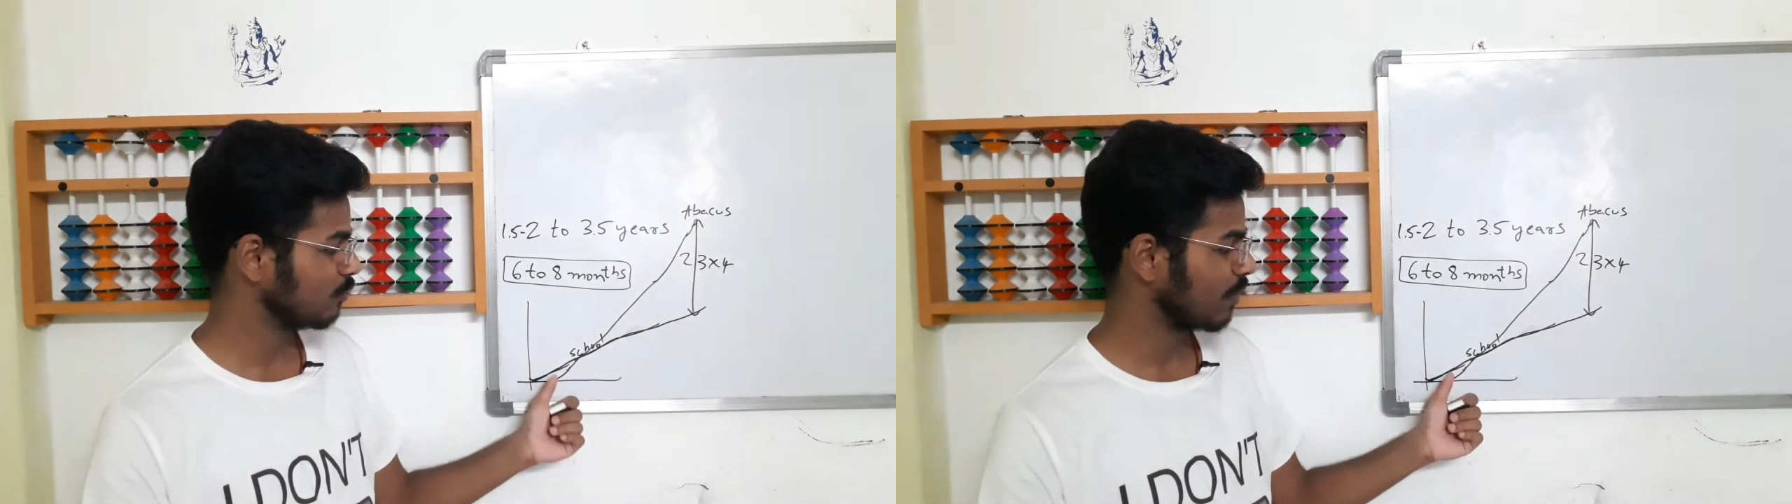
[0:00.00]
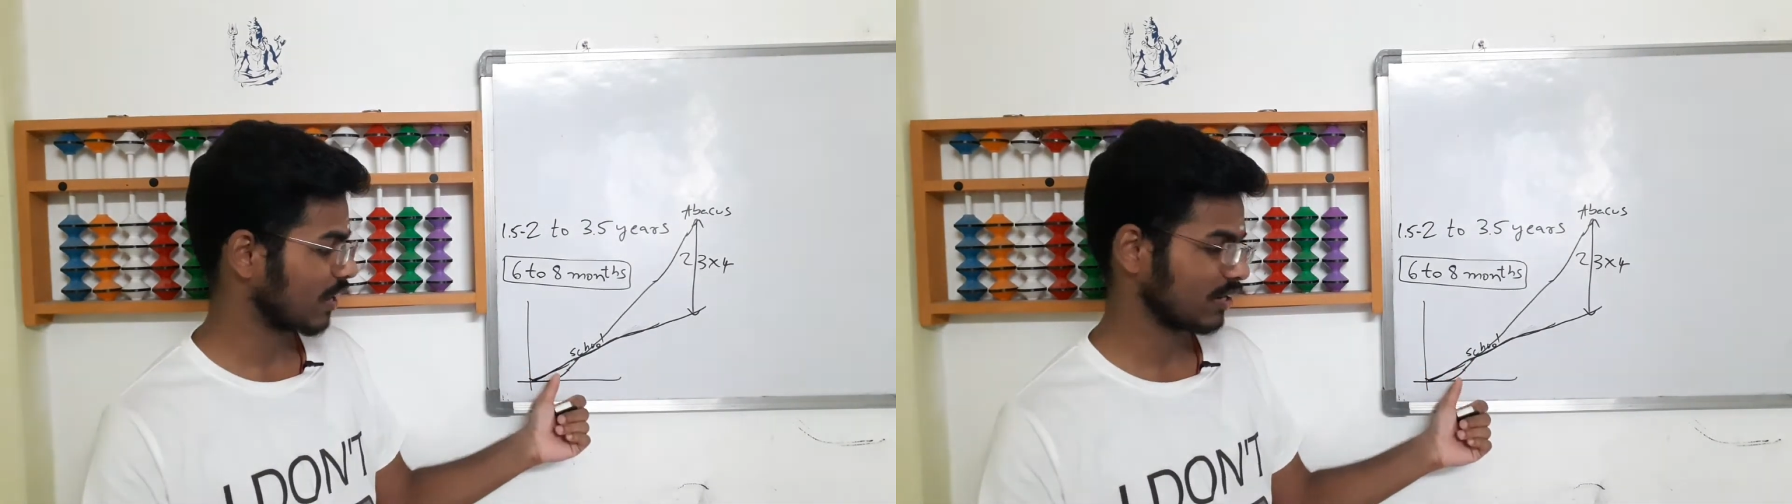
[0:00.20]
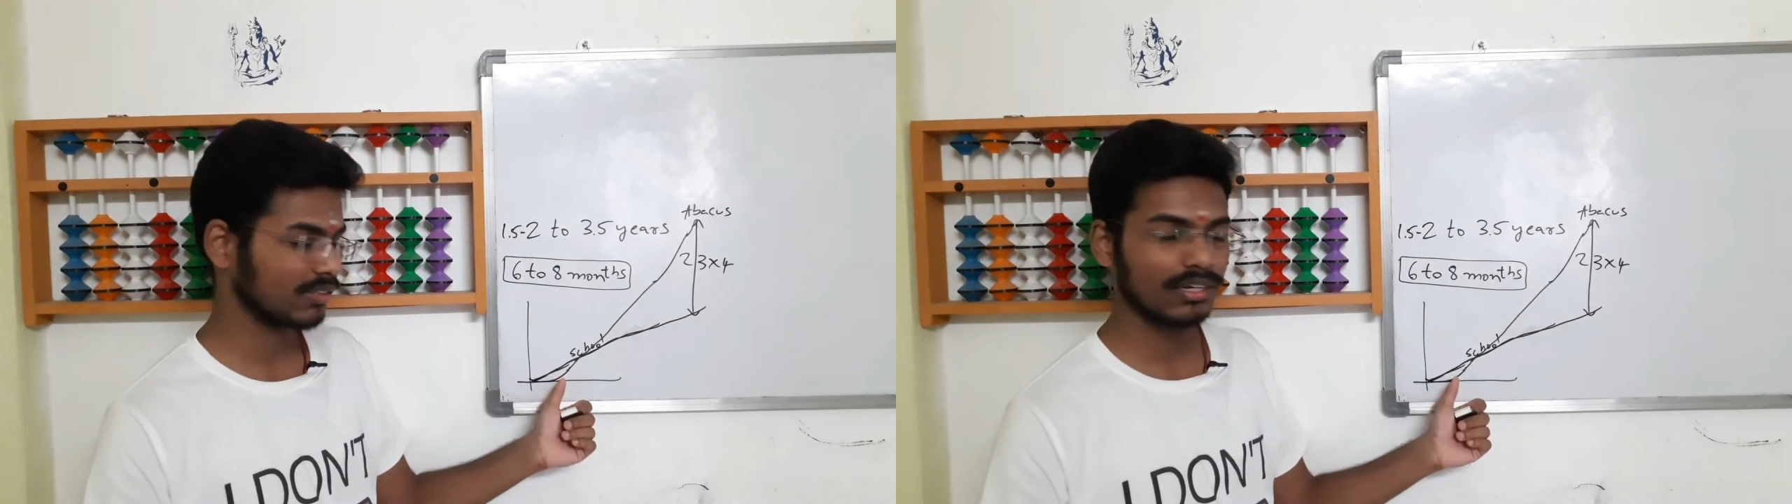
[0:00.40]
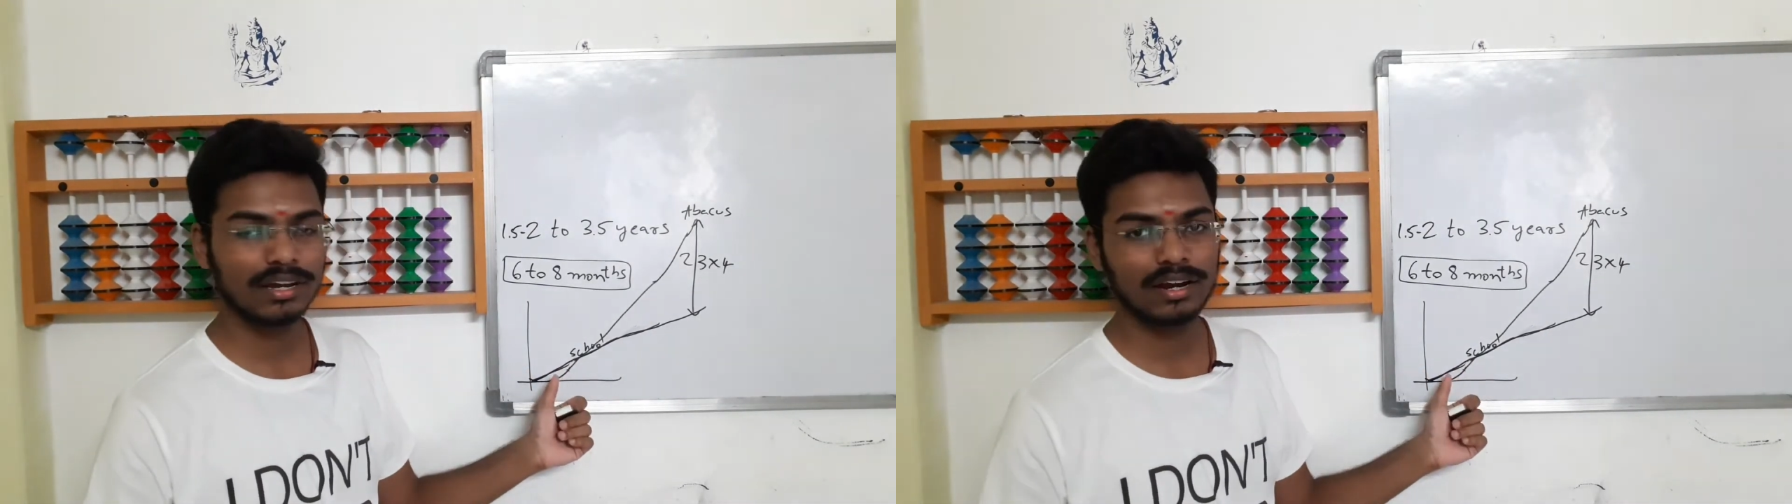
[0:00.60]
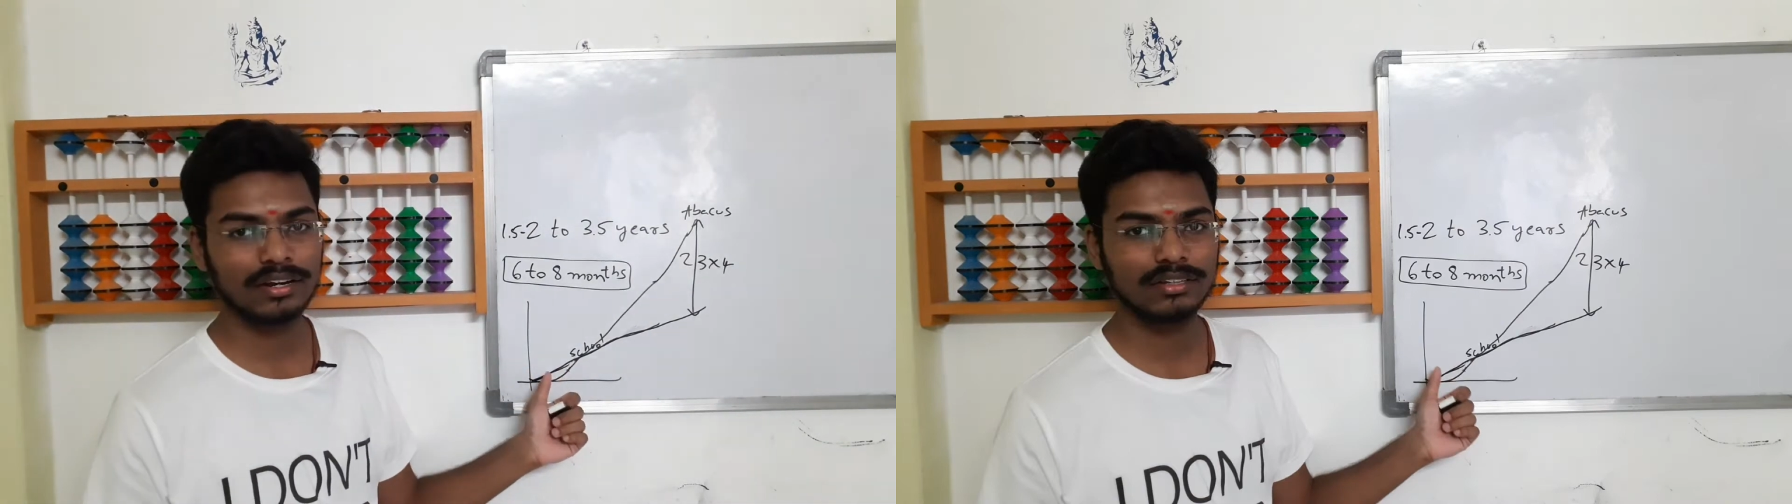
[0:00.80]
practicing,
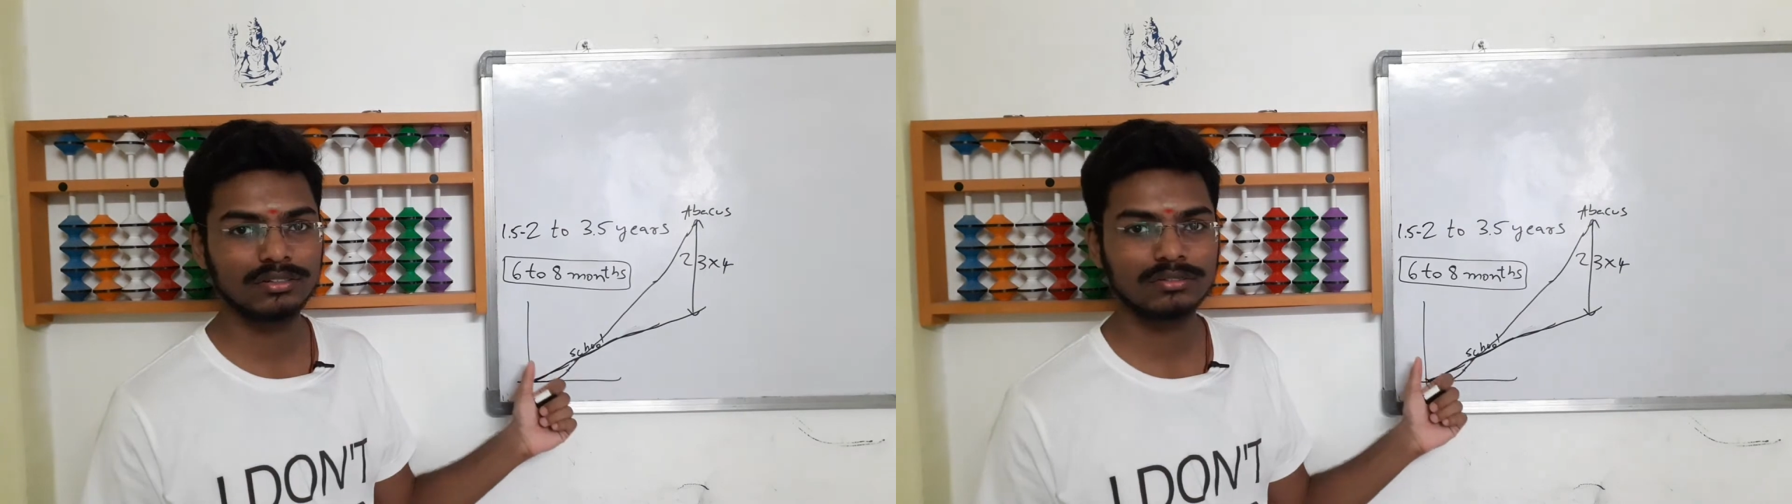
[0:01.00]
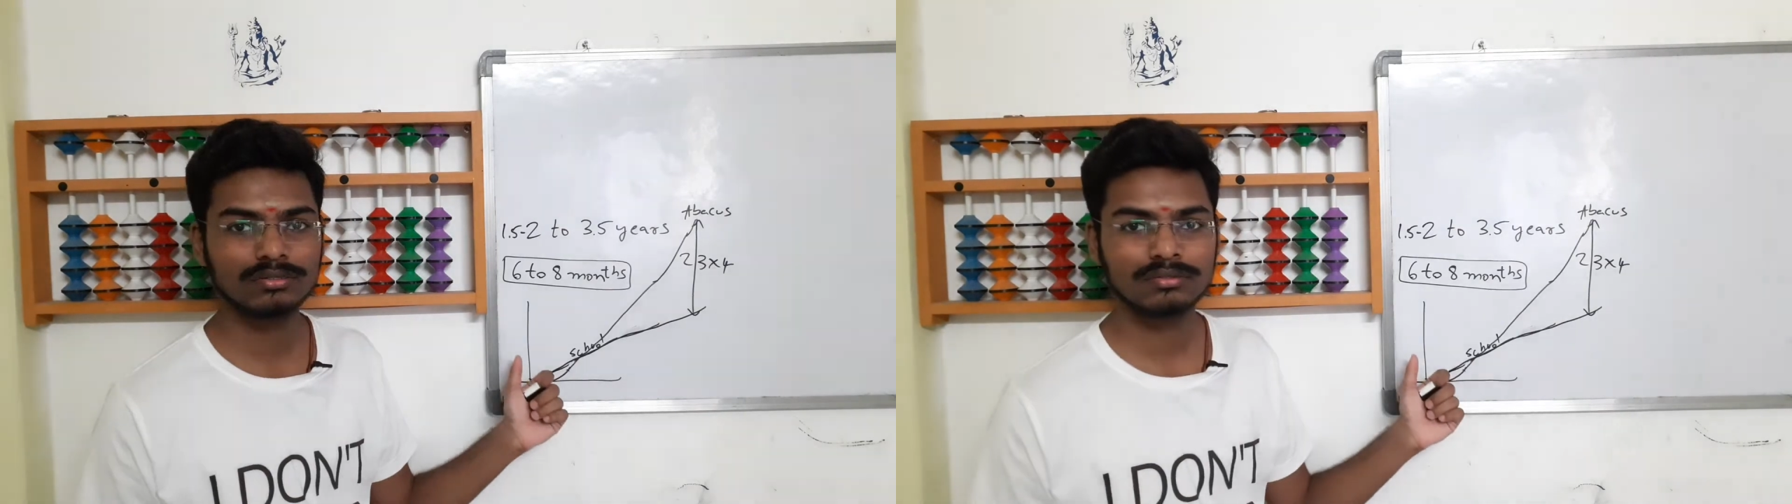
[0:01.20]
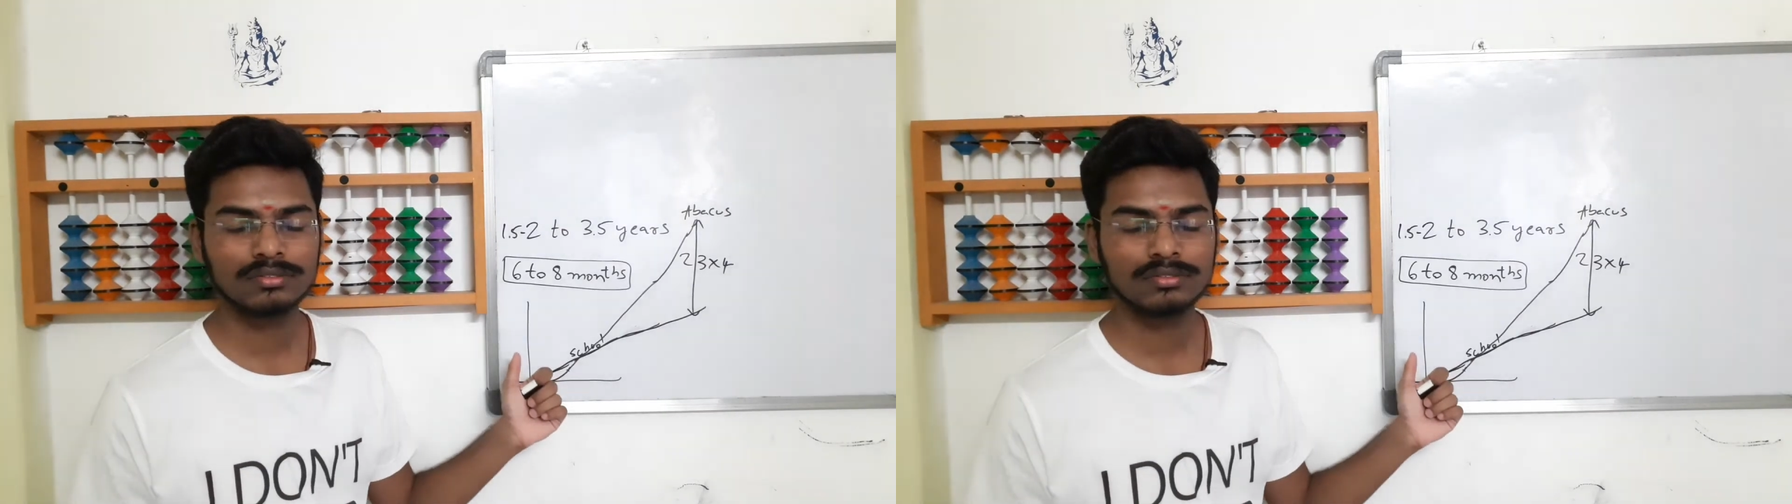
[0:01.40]
continue